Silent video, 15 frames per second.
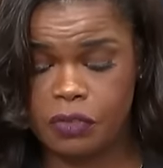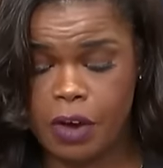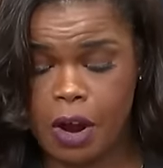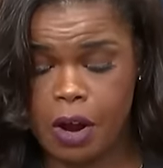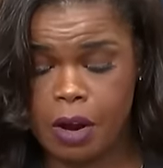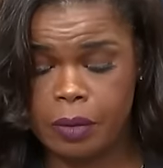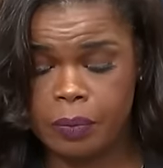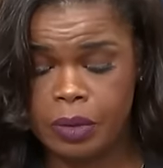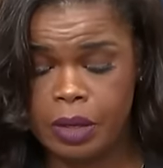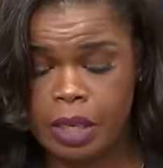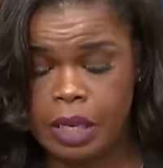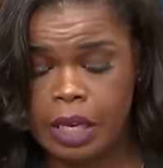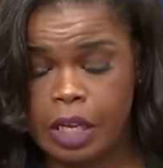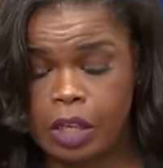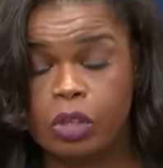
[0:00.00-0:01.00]
far,
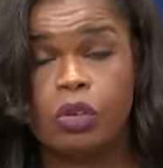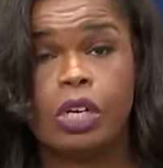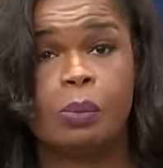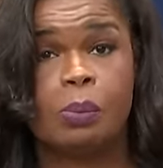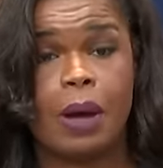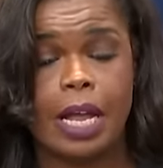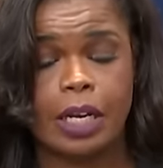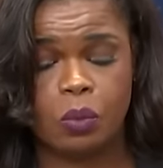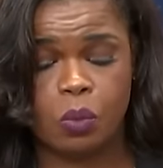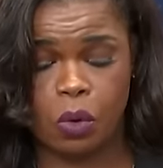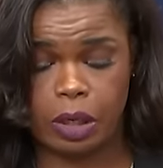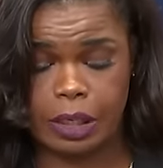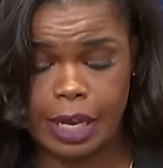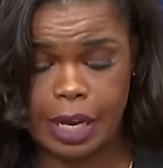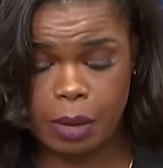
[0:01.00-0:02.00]
including
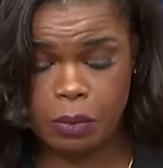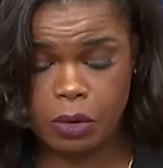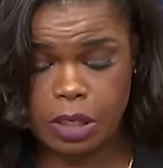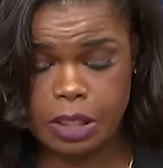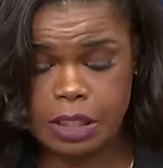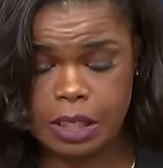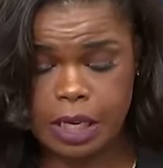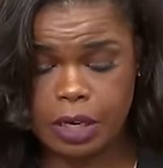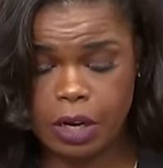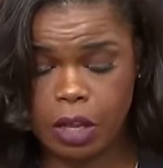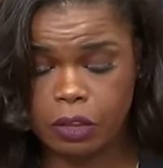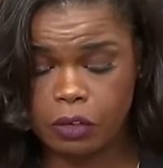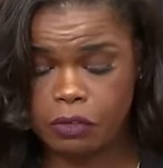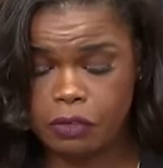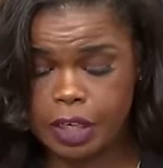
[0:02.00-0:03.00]
body-worn cameras and
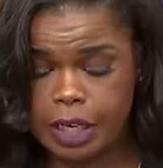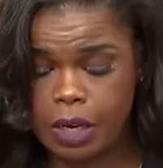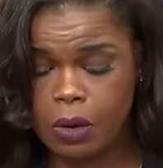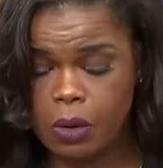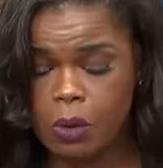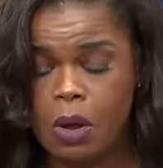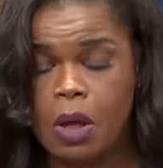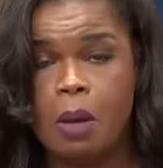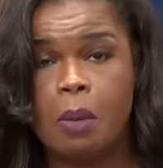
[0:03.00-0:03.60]
other video,